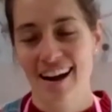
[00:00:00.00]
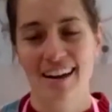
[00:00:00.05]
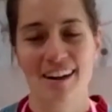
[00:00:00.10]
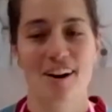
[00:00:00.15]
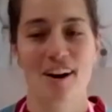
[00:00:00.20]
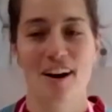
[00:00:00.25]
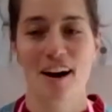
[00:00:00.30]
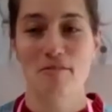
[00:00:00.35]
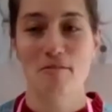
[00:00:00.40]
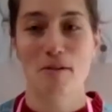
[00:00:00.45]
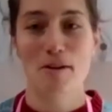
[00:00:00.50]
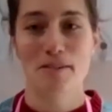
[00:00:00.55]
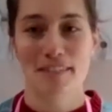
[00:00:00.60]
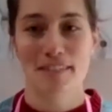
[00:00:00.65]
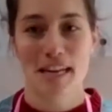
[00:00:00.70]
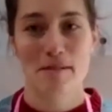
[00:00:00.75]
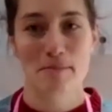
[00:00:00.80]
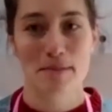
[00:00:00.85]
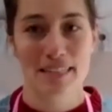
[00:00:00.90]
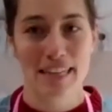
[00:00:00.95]
I won't
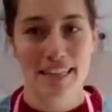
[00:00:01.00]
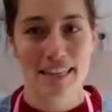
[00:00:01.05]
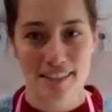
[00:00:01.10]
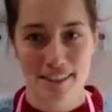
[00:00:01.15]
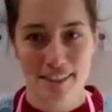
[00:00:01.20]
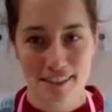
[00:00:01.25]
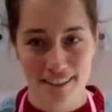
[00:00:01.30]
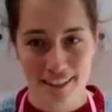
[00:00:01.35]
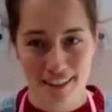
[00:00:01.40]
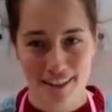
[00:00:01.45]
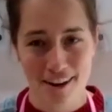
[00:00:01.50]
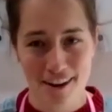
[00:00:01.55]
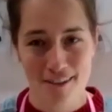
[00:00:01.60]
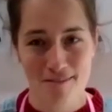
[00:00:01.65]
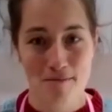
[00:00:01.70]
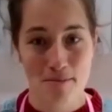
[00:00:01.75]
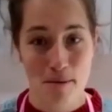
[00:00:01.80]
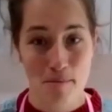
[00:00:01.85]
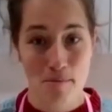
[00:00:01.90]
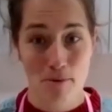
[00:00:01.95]
say a percentage because I can't
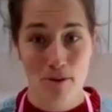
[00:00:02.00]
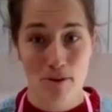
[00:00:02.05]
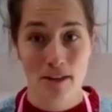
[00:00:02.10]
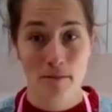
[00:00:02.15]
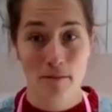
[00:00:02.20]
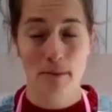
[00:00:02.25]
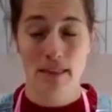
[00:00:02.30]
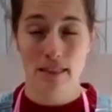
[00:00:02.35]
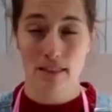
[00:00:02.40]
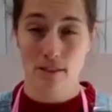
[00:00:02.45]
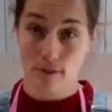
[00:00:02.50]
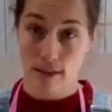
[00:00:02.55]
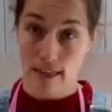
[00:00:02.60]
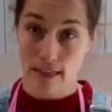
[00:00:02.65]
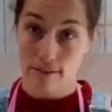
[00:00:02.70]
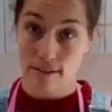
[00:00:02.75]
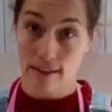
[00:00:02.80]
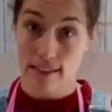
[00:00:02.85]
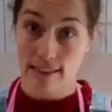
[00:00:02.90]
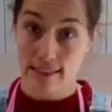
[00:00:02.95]
remember it, but it's
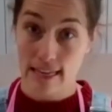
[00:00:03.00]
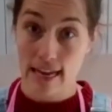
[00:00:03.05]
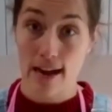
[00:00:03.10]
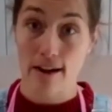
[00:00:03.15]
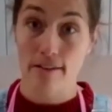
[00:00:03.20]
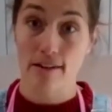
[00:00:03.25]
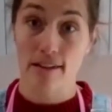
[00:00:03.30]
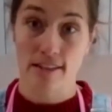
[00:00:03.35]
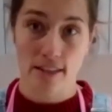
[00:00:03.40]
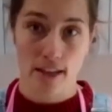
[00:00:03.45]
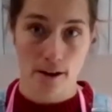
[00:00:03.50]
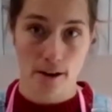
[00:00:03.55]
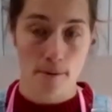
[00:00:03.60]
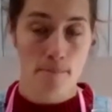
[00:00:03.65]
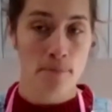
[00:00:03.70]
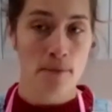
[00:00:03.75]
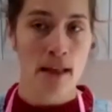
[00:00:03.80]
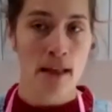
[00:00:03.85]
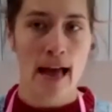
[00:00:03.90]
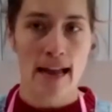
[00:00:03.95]
really scary. So
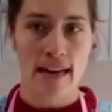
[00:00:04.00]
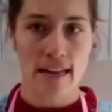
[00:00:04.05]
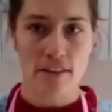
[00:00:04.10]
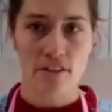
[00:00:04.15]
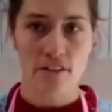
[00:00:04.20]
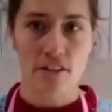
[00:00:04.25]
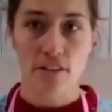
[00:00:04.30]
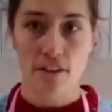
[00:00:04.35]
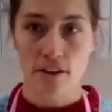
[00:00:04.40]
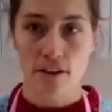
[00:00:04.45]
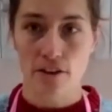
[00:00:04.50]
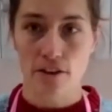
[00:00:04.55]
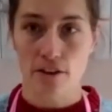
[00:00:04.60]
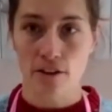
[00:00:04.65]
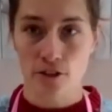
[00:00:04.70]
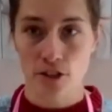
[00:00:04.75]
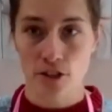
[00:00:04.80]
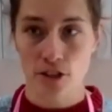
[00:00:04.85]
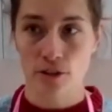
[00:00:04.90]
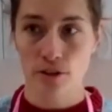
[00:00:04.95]
anything that you
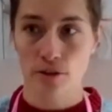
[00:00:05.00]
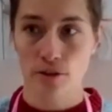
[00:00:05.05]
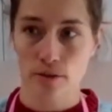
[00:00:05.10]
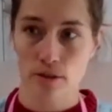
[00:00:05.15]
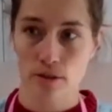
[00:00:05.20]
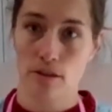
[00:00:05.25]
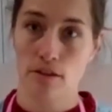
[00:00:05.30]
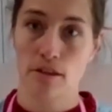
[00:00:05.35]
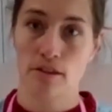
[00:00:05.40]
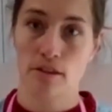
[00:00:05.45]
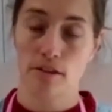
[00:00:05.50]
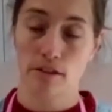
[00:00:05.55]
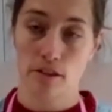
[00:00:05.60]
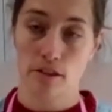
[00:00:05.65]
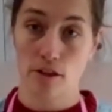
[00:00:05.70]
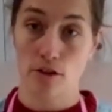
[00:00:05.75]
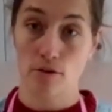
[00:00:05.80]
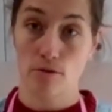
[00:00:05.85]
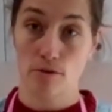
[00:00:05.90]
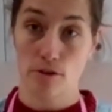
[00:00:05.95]
can do
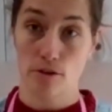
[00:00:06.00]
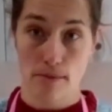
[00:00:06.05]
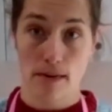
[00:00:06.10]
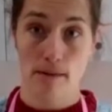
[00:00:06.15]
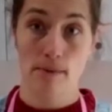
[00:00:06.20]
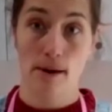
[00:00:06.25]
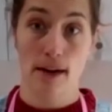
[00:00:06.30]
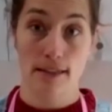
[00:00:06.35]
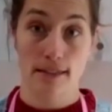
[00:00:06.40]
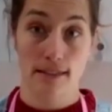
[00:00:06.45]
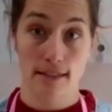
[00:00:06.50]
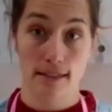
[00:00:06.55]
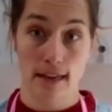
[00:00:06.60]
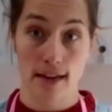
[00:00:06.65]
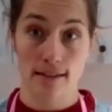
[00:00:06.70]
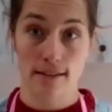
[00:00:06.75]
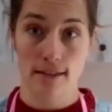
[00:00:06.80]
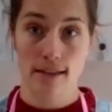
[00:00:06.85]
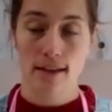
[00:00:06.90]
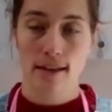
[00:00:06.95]
to minimize
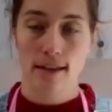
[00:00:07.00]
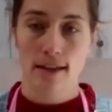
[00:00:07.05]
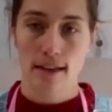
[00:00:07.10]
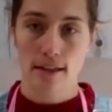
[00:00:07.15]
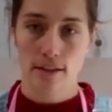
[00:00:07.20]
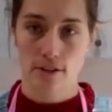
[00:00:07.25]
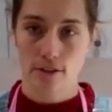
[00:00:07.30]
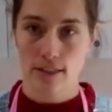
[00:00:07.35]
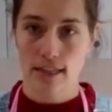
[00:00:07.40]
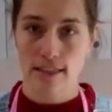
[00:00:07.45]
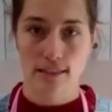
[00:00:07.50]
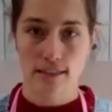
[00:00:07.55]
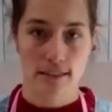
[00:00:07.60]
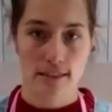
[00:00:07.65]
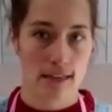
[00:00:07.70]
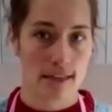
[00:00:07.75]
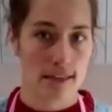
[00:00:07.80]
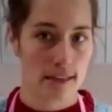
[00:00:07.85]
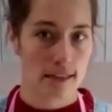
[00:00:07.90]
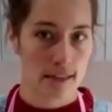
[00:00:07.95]
that in your
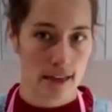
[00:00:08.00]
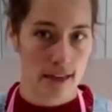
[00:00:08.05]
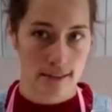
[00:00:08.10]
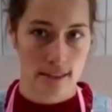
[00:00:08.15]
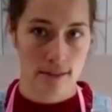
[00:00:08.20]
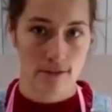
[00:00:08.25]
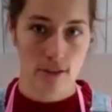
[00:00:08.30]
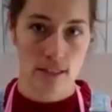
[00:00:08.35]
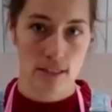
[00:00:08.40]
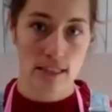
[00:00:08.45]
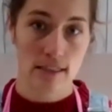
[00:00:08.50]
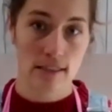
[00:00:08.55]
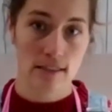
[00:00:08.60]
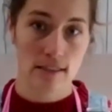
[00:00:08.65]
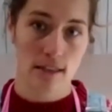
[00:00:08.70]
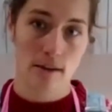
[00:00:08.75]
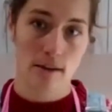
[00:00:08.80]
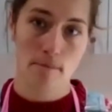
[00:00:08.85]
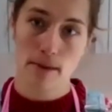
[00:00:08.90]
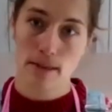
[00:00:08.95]
day-to-day
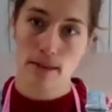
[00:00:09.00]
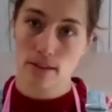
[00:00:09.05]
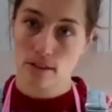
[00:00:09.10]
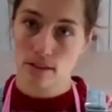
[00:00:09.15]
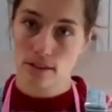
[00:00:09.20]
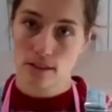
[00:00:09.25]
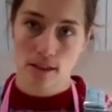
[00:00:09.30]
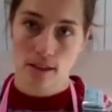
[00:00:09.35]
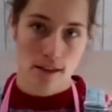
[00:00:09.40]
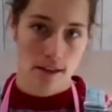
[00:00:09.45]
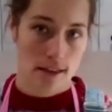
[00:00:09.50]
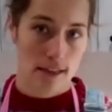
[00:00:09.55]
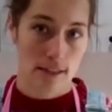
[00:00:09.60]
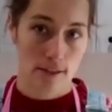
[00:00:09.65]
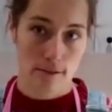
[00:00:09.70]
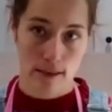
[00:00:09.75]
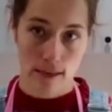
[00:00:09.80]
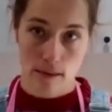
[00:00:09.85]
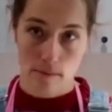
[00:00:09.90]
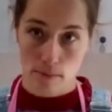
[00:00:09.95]
activities
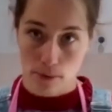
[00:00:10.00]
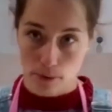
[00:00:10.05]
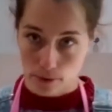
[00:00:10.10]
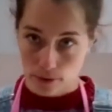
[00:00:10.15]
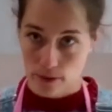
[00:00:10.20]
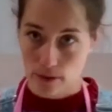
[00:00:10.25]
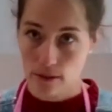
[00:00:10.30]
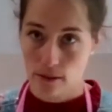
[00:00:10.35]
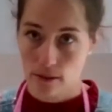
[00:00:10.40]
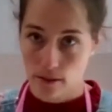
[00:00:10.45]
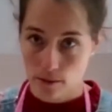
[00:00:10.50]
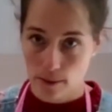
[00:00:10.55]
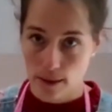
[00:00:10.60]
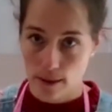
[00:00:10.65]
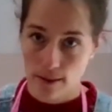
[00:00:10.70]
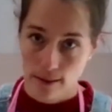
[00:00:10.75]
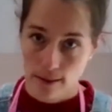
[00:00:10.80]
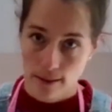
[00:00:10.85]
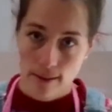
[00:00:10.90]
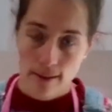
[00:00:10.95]
is really important as
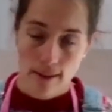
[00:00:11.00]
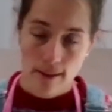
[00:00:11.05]
well.